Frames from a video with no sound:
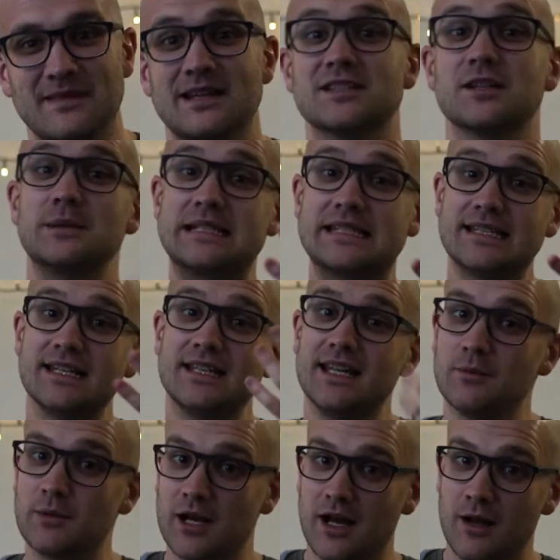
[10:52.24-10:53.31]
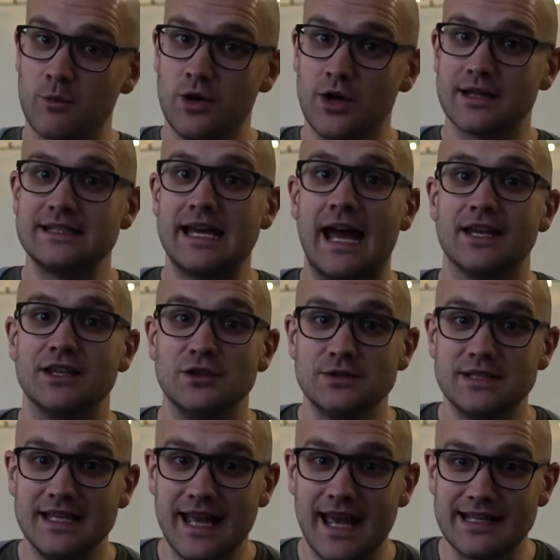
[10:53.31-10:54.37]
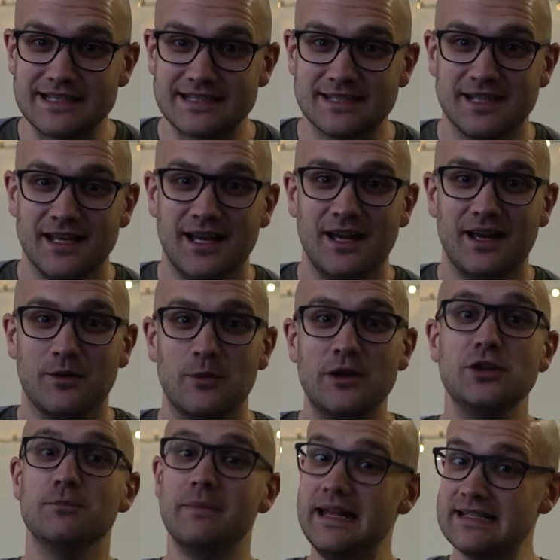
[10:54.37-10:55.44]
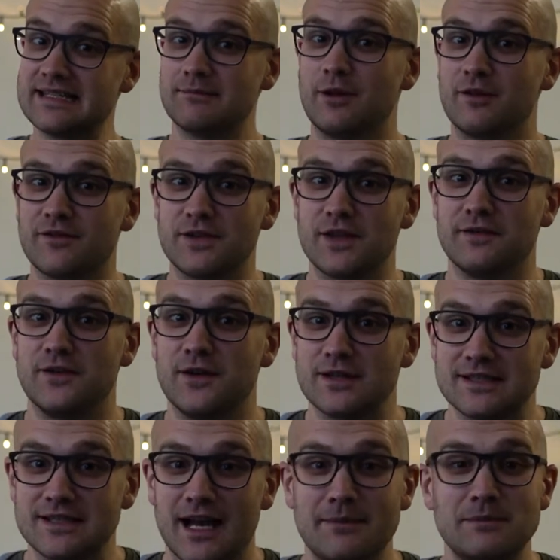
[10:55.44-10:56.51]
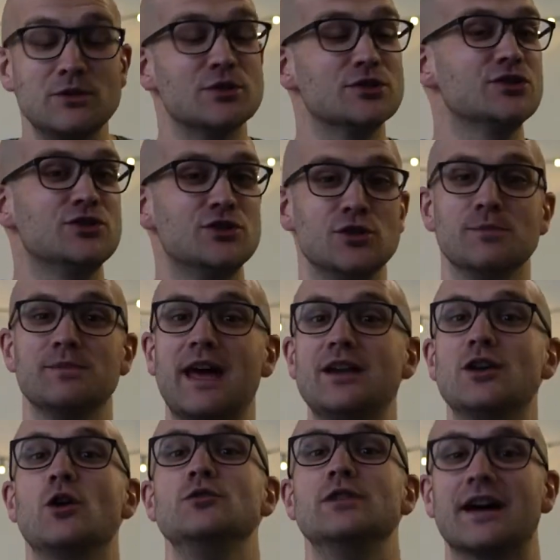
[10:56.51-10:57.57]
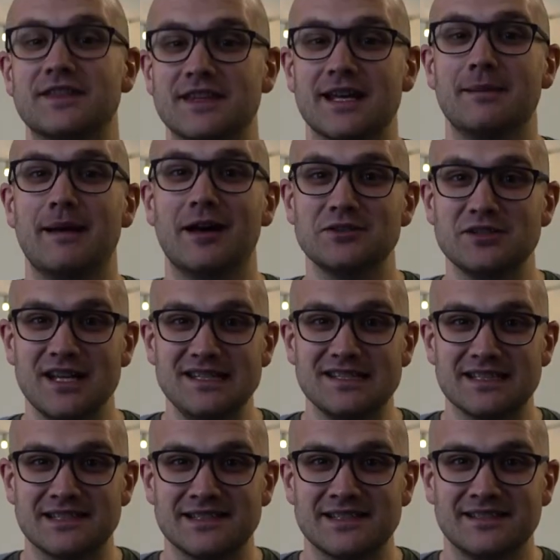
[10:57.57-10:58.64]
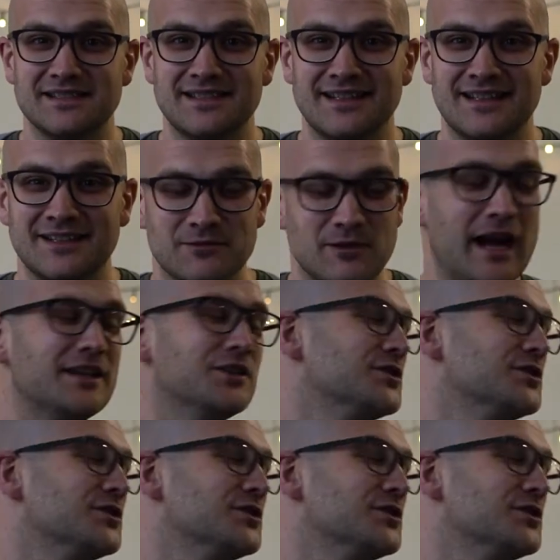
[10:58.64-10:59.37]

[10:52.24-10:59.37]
So in Sydney, when I worked at UTS, when you meet someone for the first time, you assume they know nothing about Jesus, right?